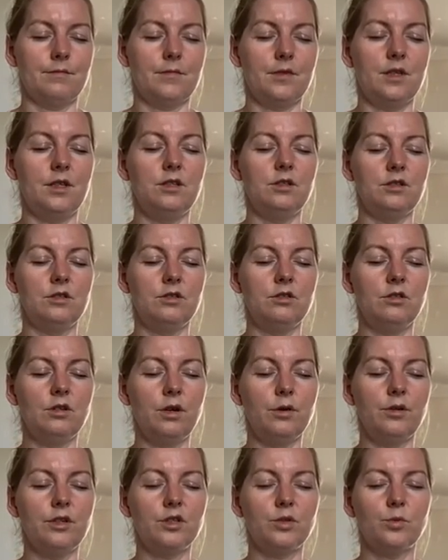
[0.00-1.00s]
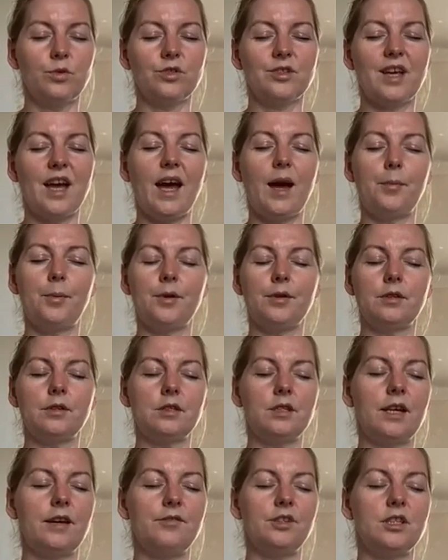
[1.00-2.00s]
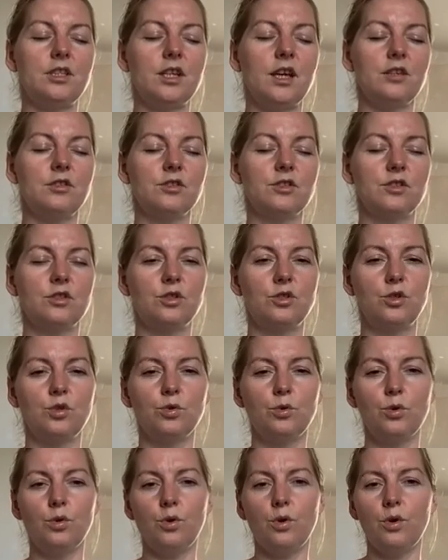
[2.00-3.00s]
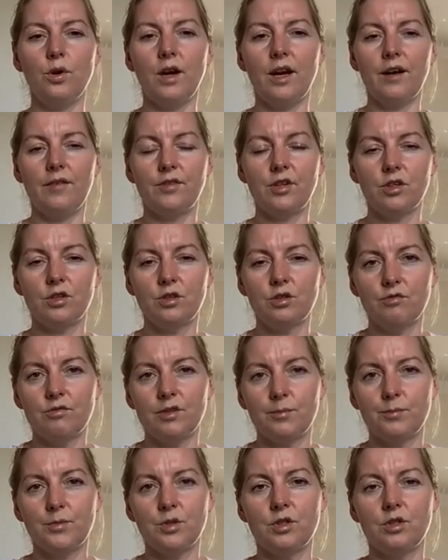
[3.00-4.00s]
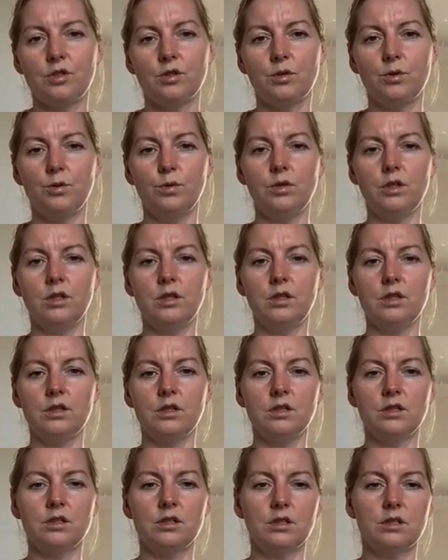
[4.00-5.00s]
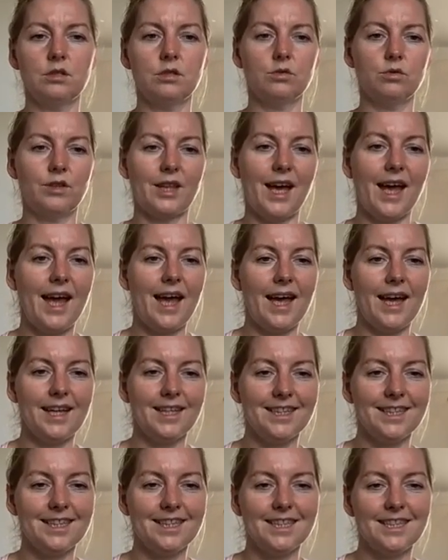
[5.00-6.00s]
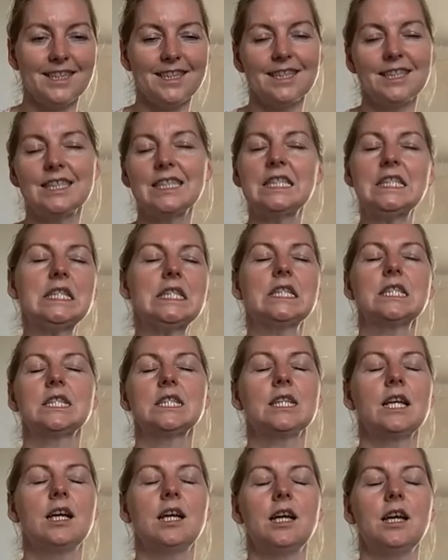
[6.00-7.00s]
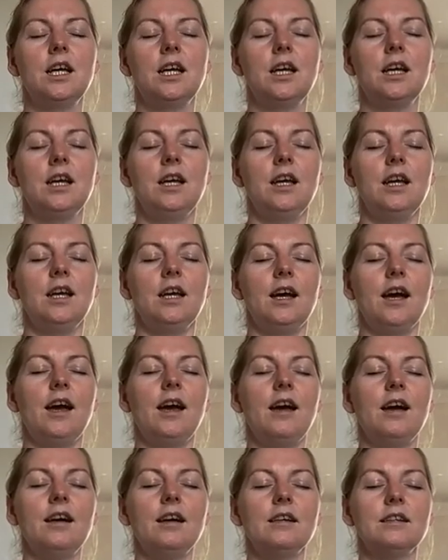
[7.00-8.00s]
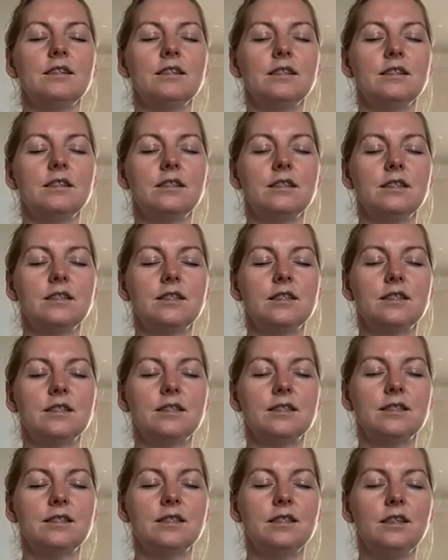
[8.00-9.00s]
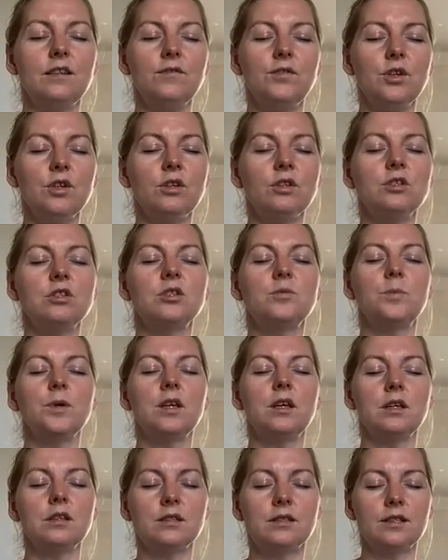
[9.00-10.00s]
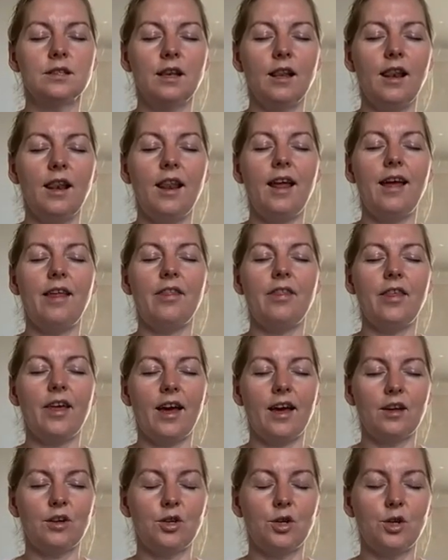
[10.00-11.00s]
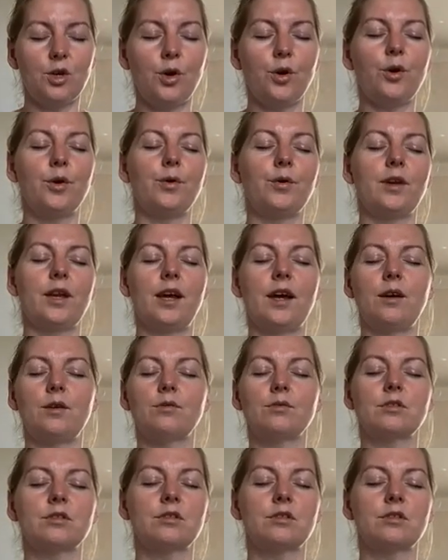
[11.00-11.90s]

And then just notice what's happened. Have you tensed the jaw? Have you gripped the shoulders or the hands? And see if you can just begin to let that go now.